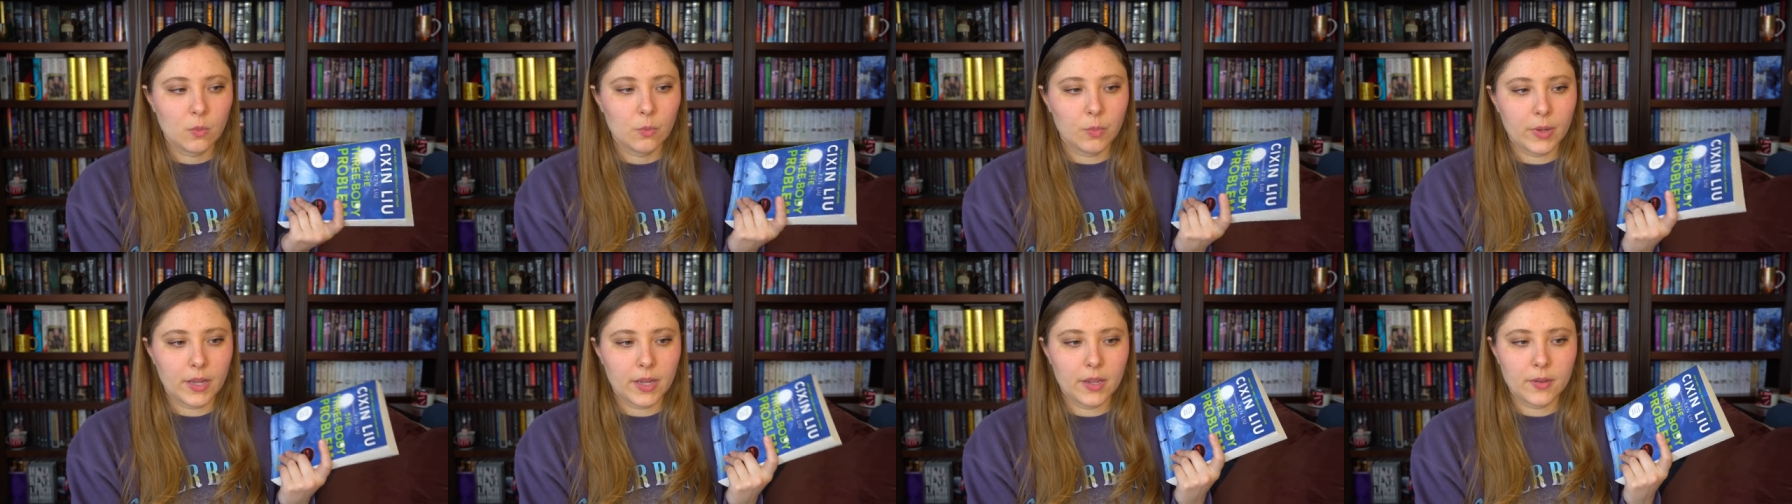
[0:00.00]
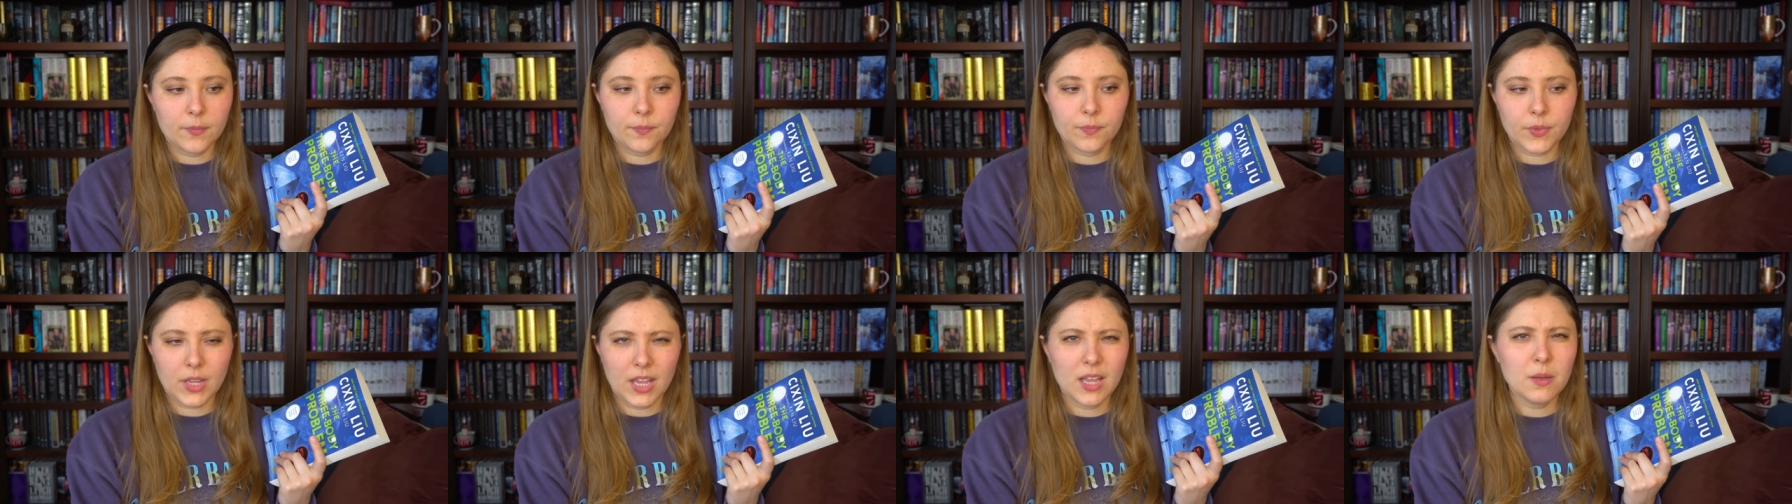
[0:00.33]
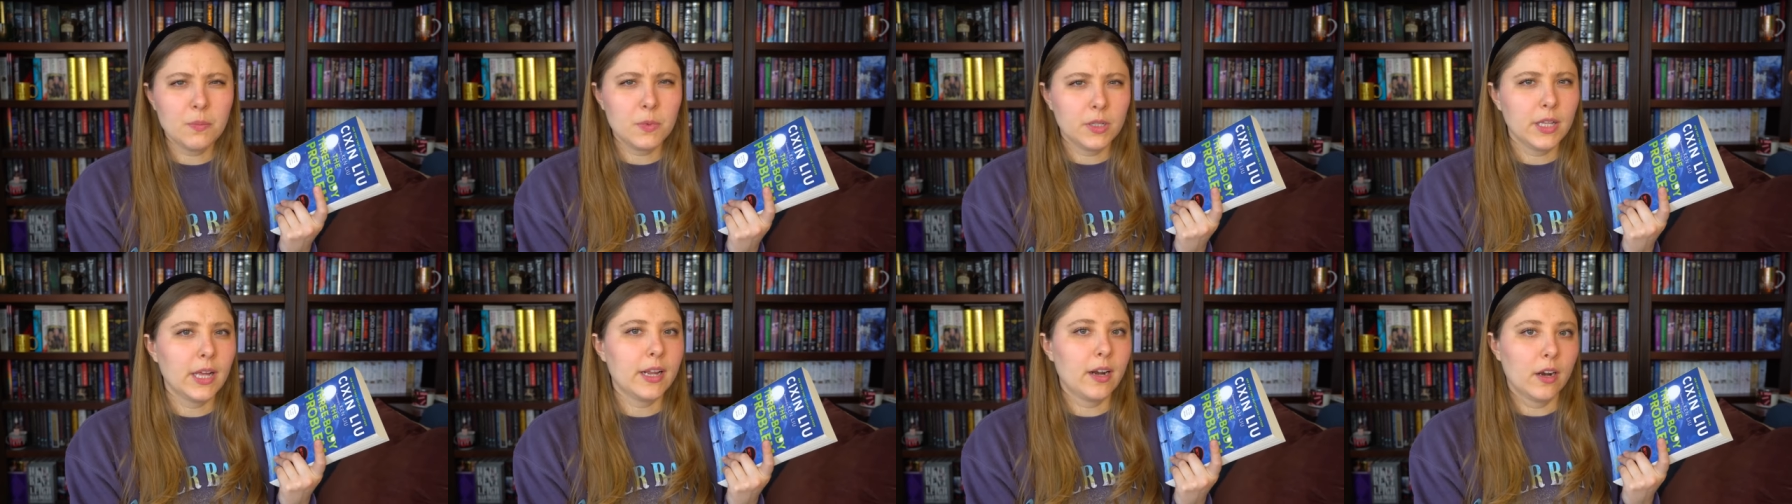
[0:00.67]
but I
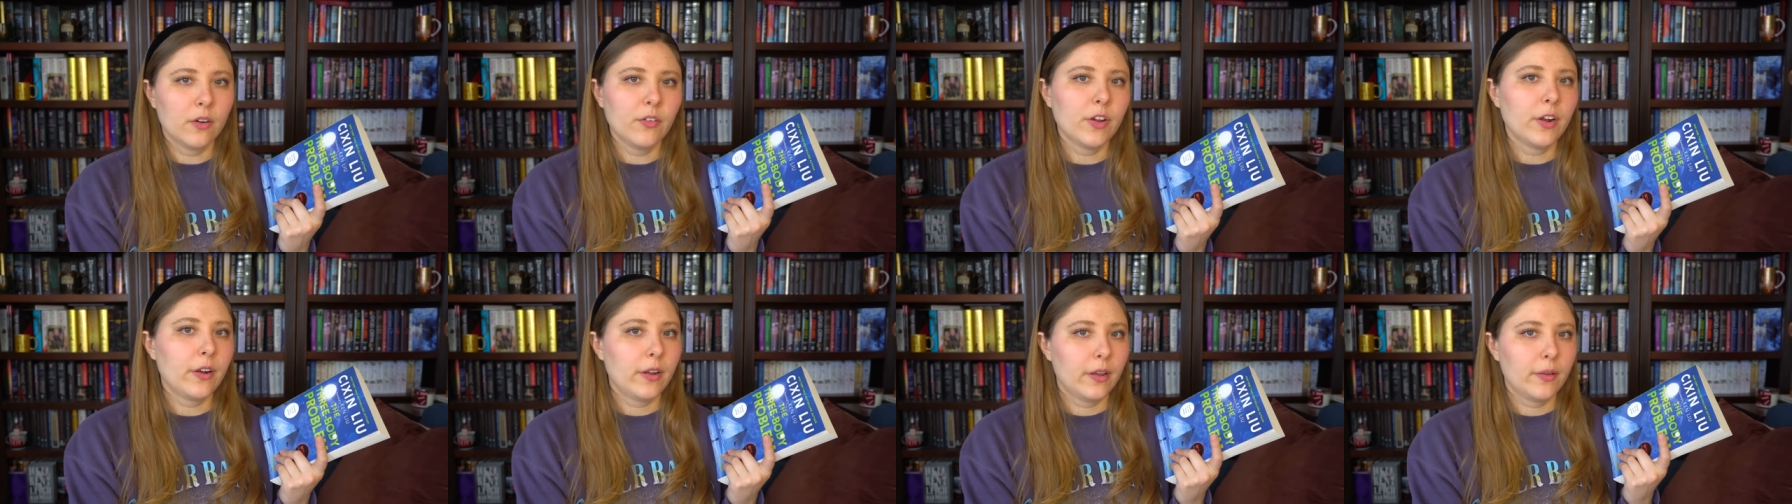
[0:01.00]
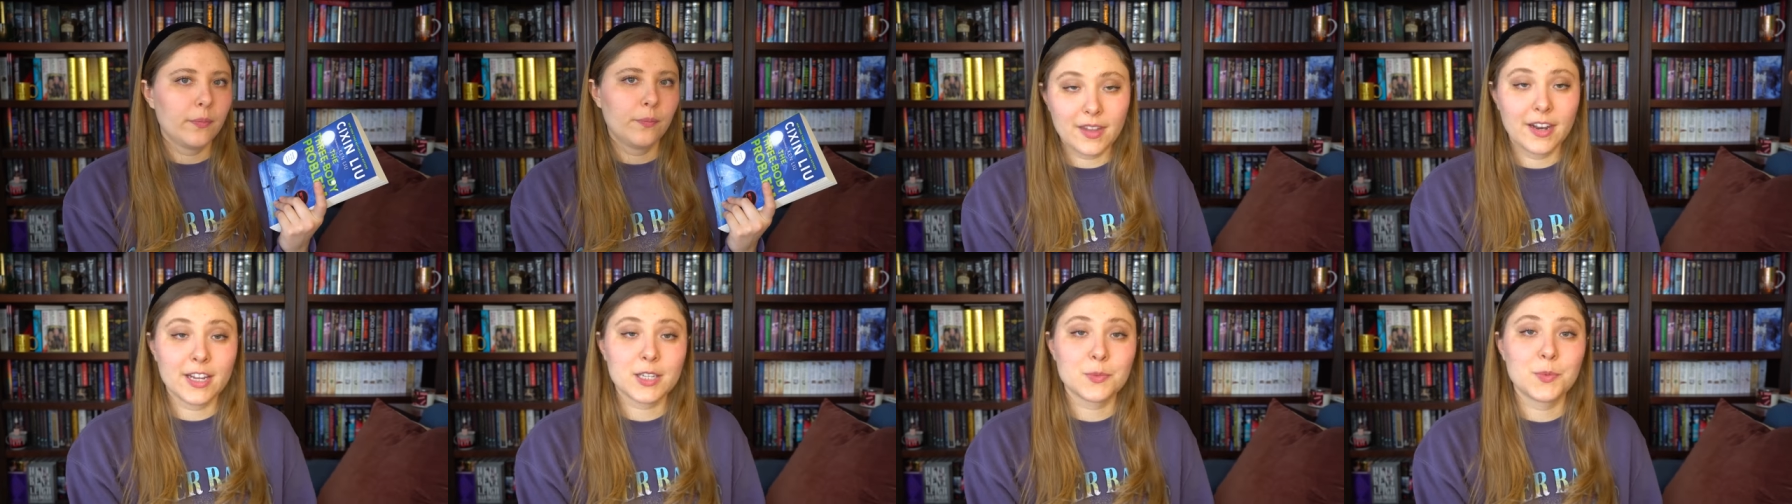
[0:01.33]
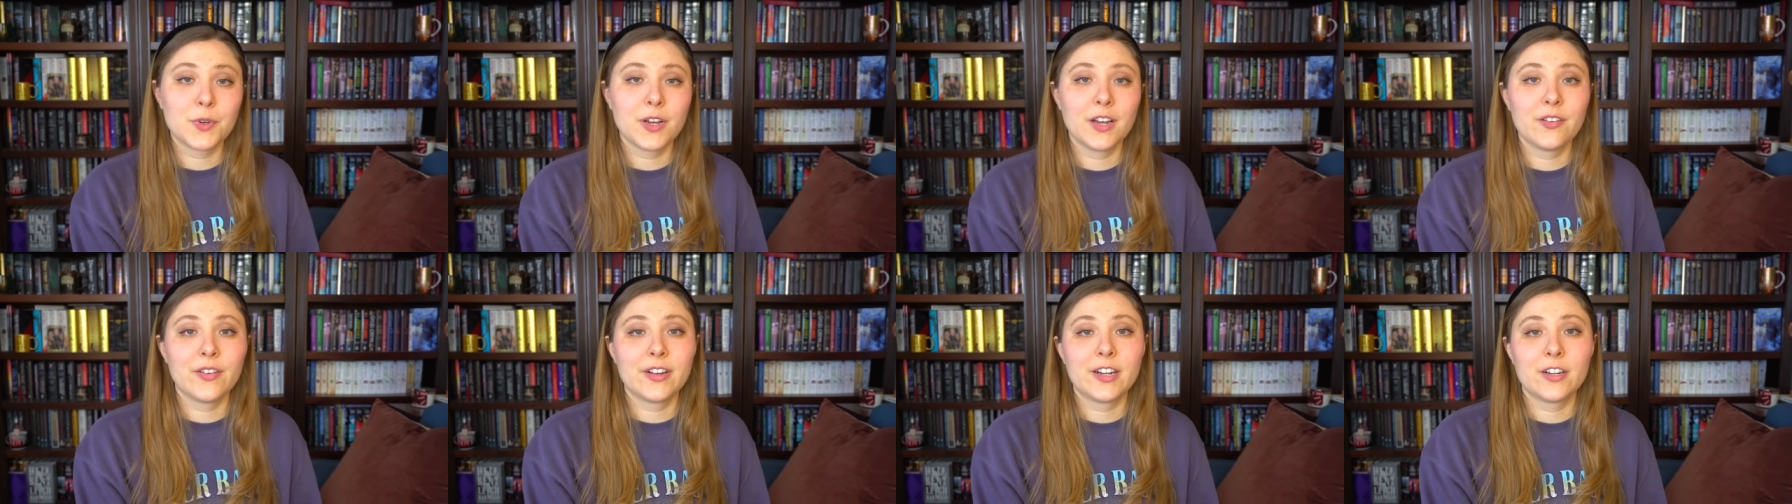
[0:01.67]
am glad I read it. The next
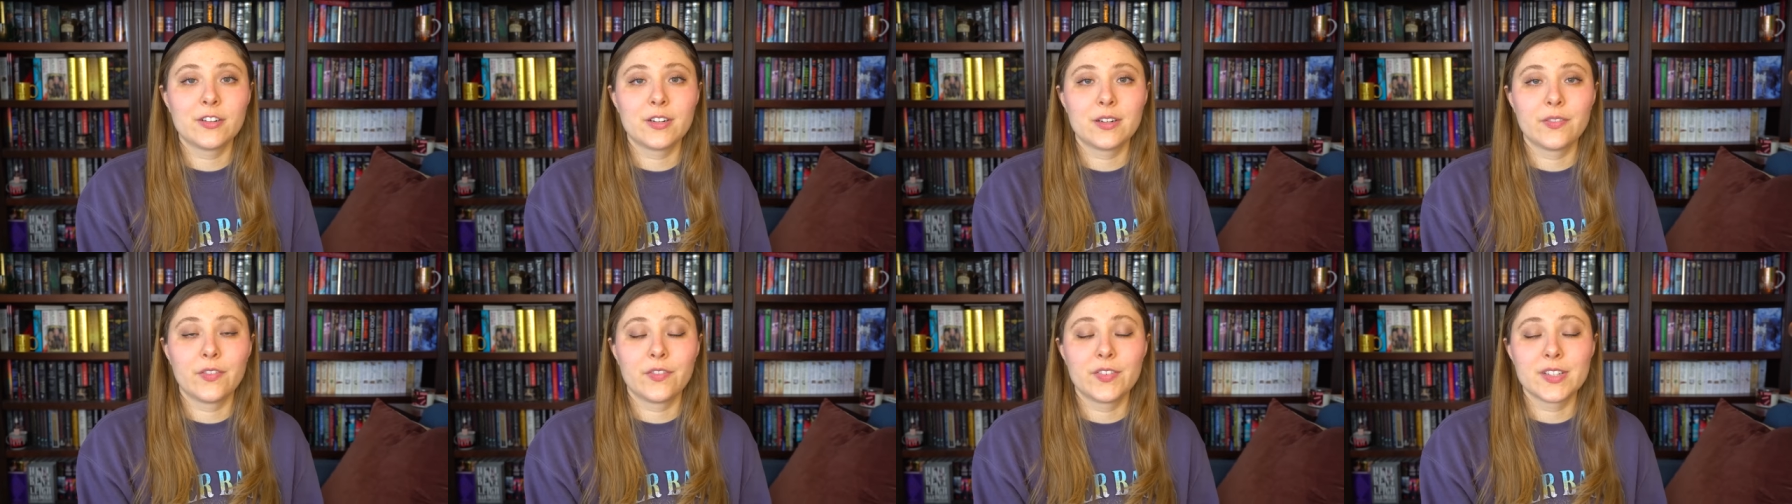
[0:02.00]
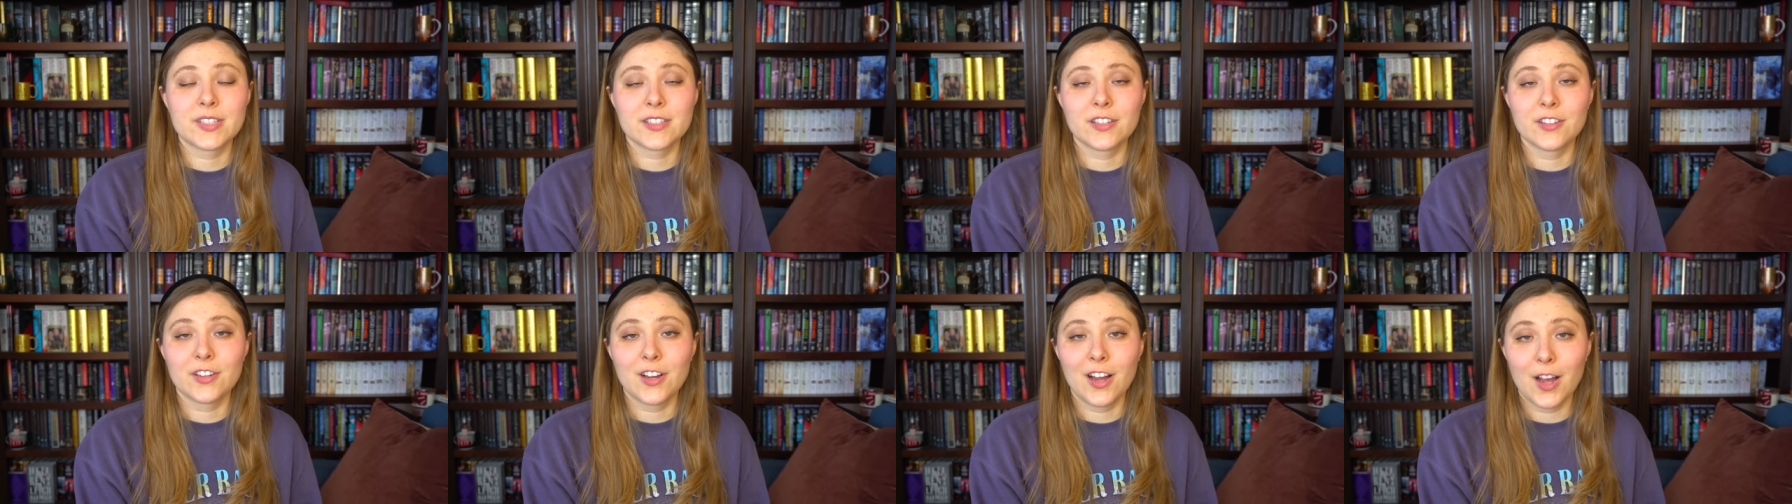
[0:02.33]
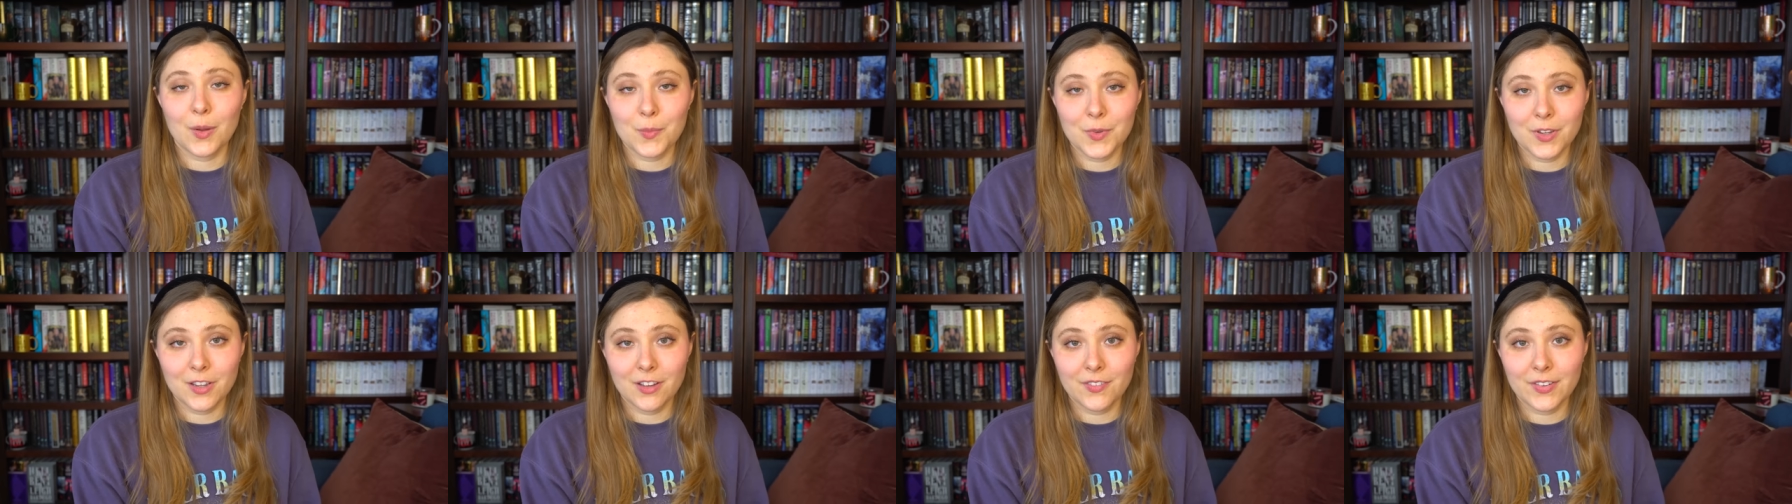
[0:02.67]
book I read I don't have a physical
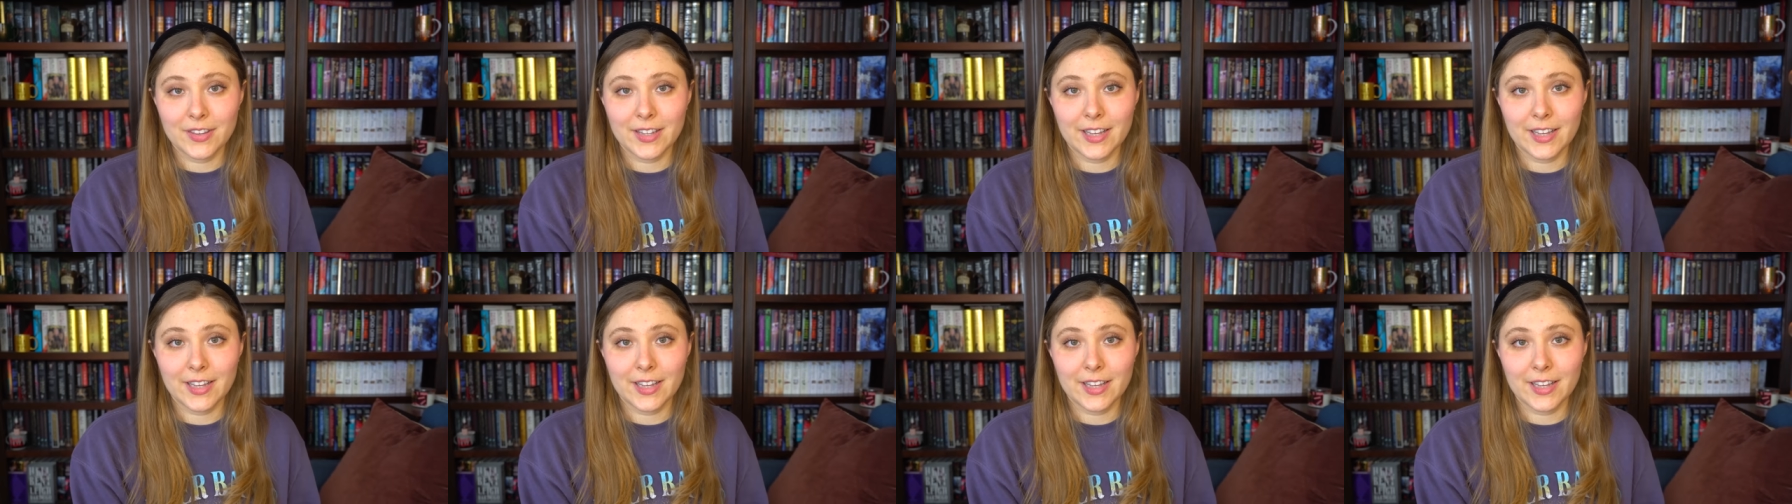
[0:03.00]
copy of,